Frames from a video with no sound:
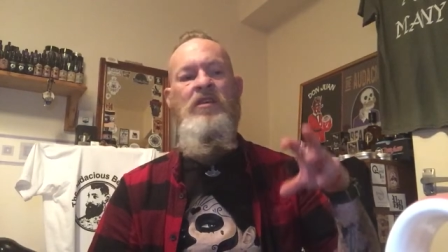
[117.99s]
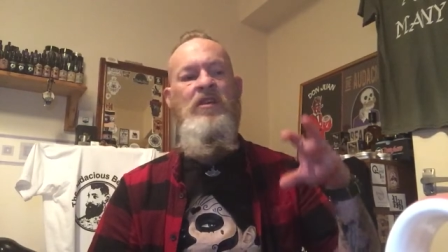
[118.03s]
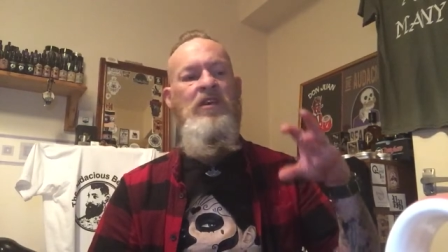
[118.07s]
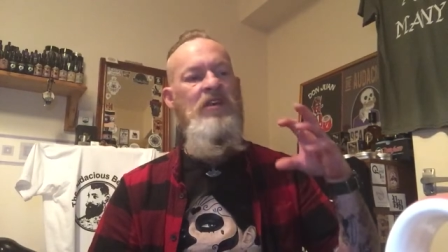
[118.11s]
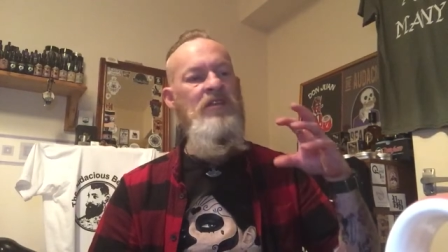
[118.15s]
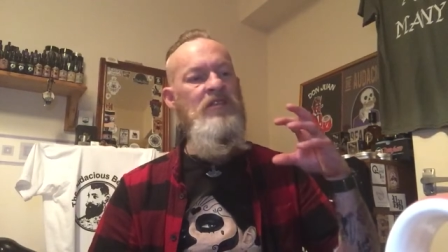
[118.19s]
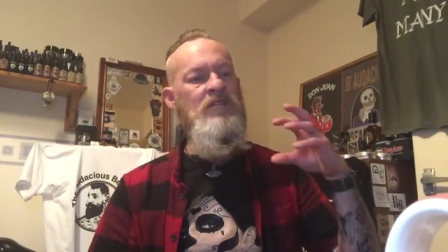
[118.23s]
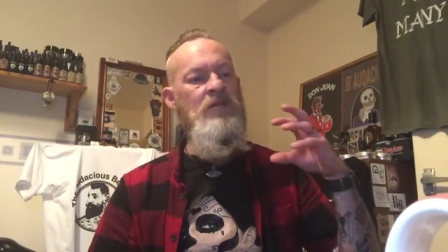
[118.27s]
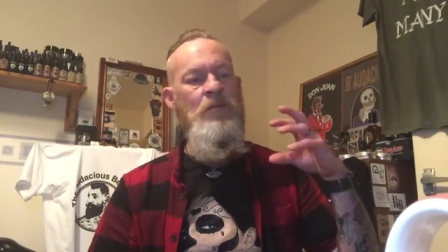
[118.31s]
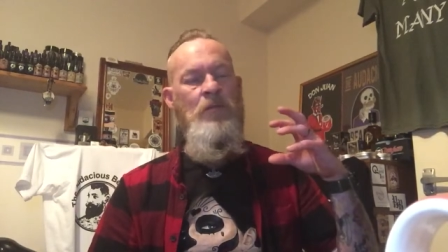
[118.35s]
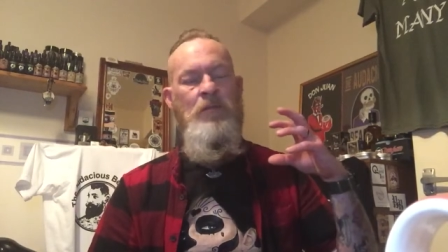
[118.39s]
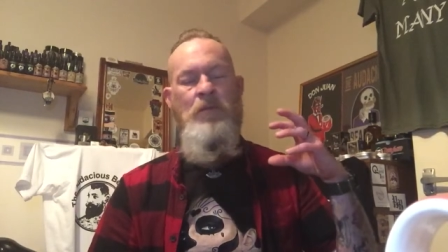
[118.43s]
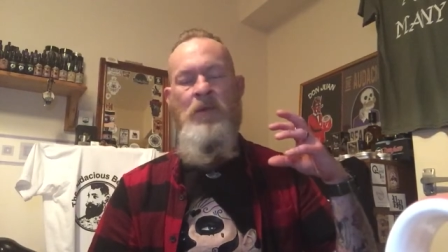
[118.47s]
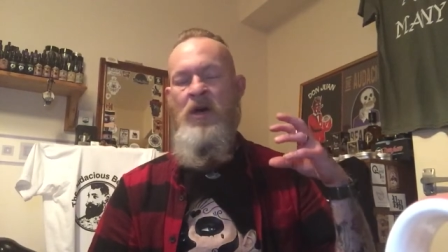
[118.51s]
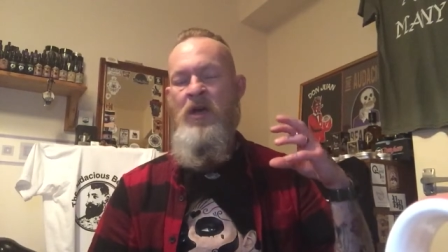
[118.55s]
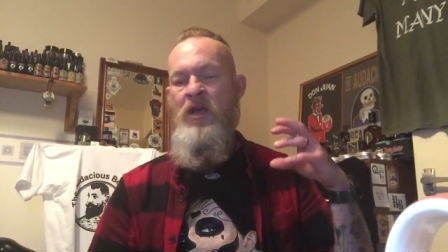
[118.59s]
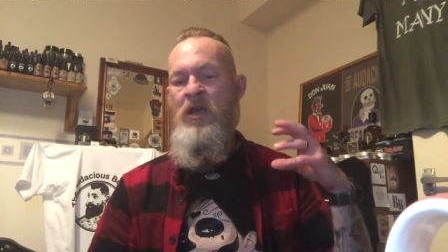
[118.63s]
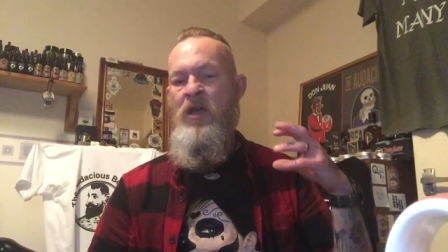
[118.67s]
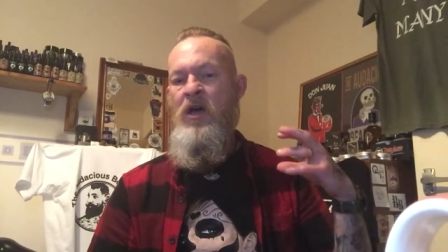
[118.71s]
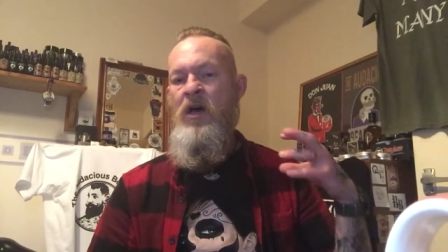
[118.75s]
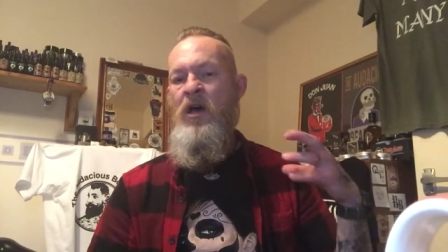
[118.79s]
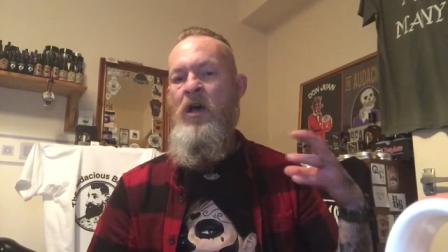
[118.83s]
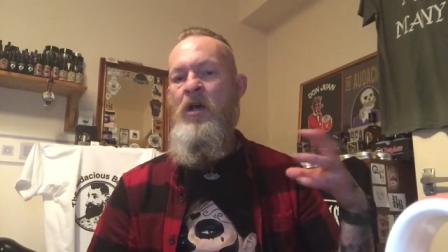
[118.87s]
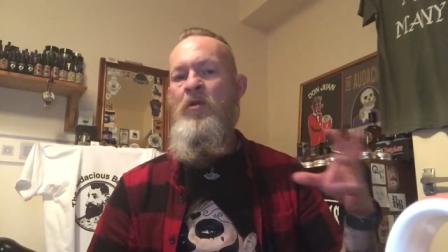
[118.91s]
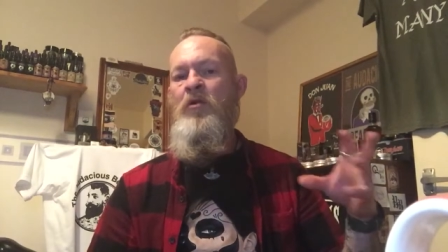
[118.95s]
It's in my
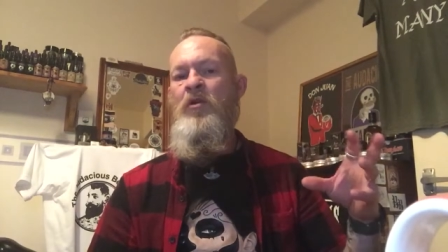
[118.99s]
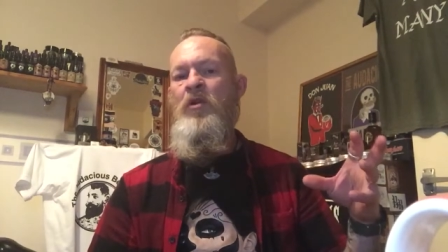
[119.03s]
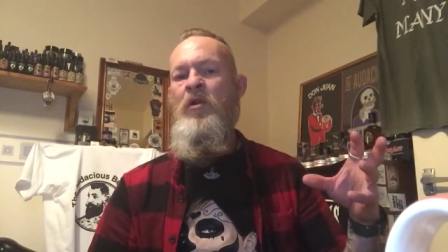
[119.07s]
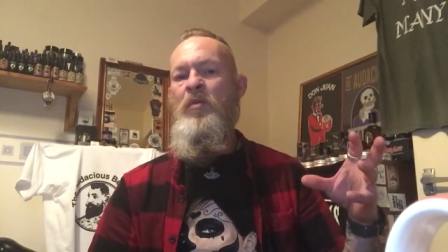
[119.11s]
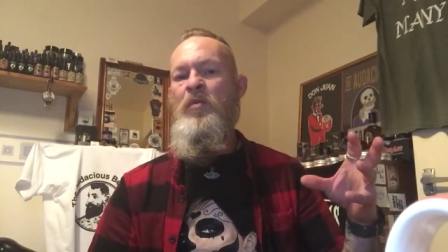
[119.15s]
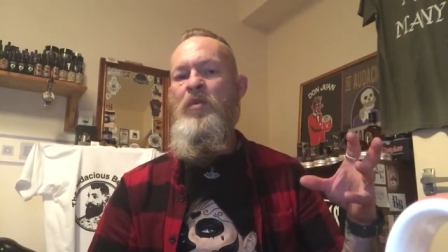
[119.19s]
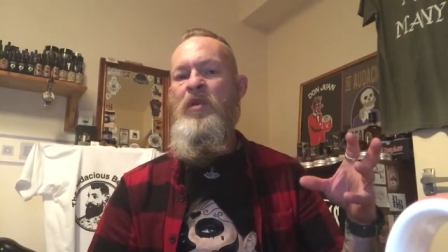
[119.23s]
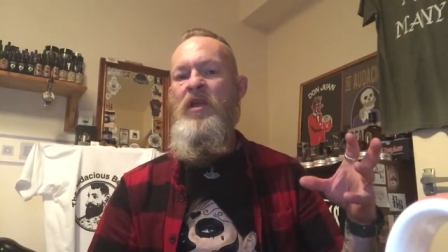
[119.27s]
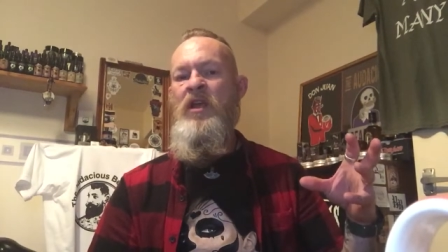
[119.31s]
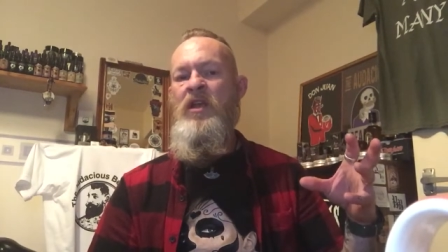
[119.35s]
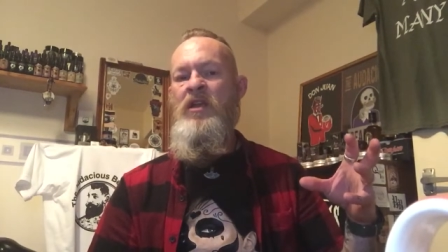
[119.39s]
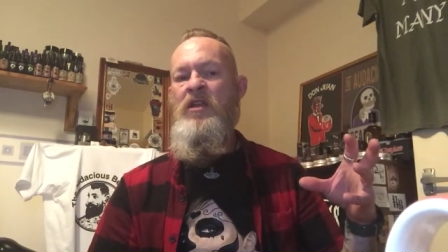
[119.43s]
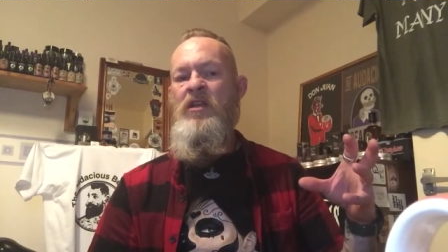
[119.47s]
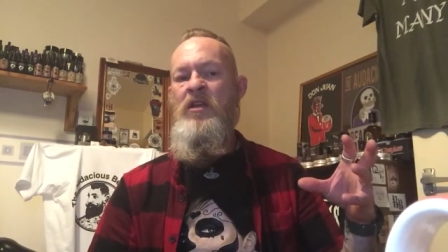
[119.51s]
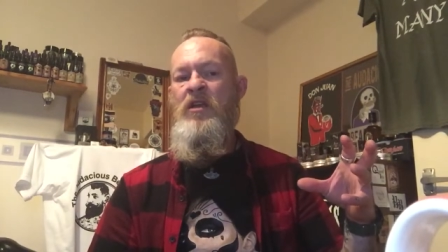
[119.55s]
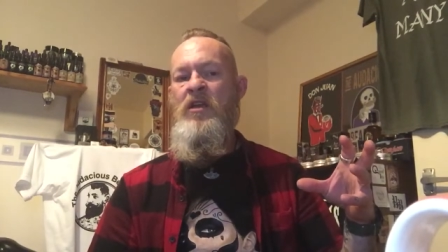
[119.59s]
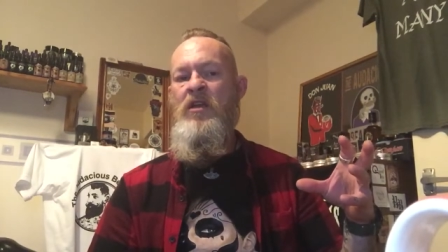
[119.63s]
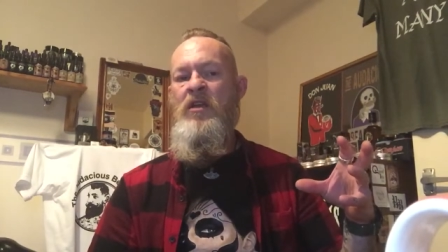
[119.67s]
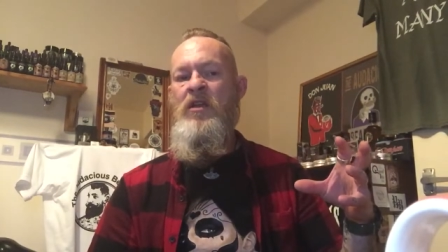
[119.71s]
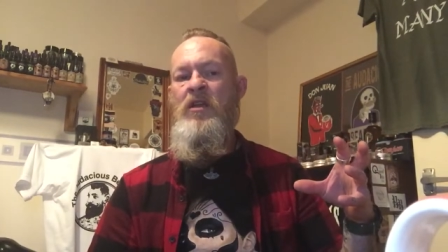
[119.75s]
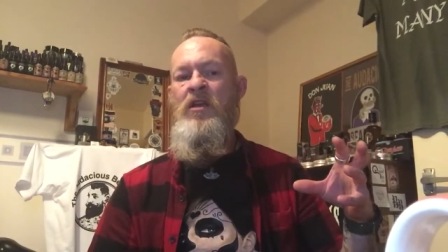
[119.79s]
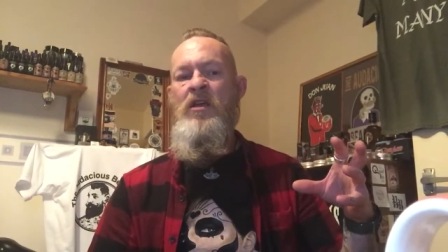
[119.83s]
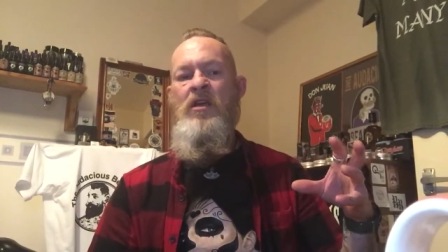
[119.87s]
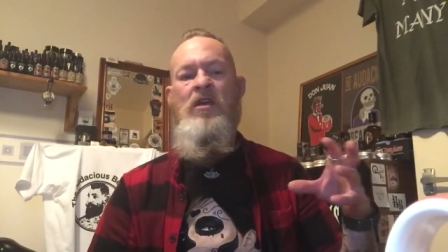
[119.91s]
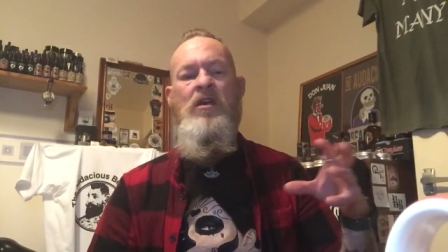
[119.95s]
own
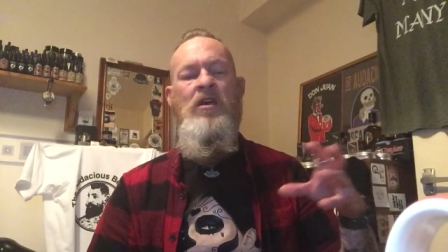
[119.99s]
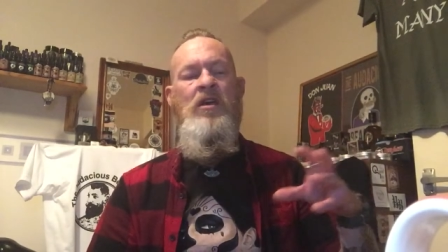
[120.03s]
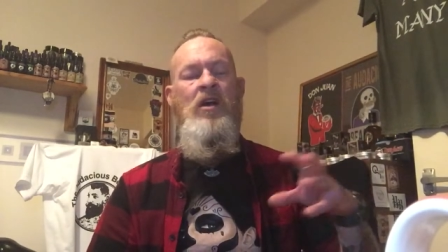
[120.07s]
opinion.